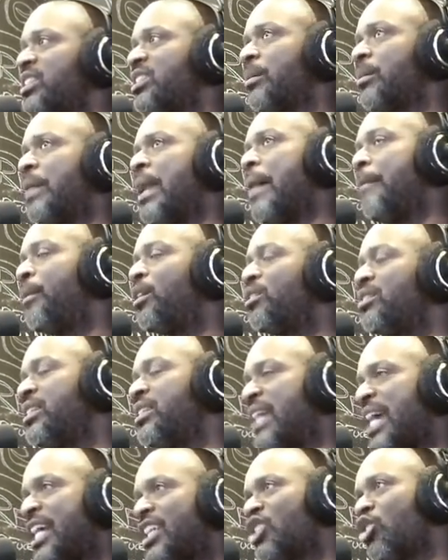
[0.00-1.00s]
some of that
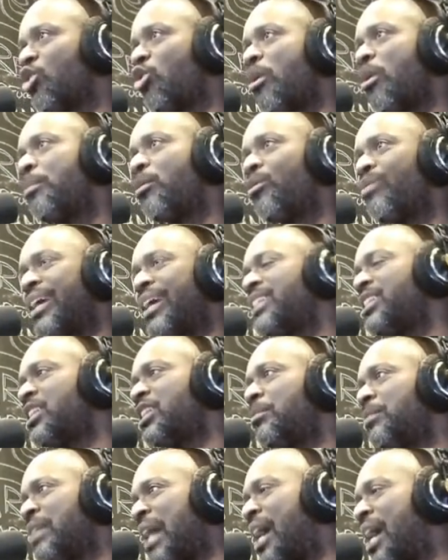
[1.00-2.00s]
multinational
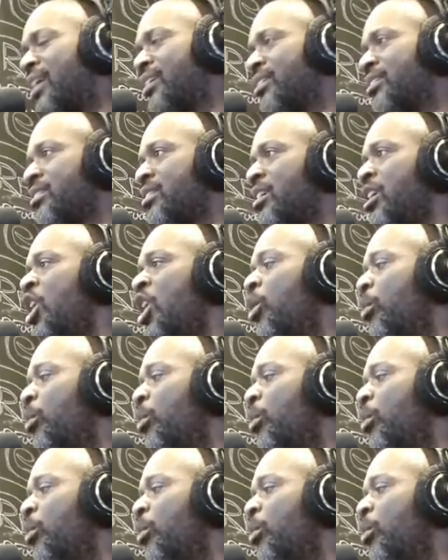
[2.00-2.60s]
corporation dollars.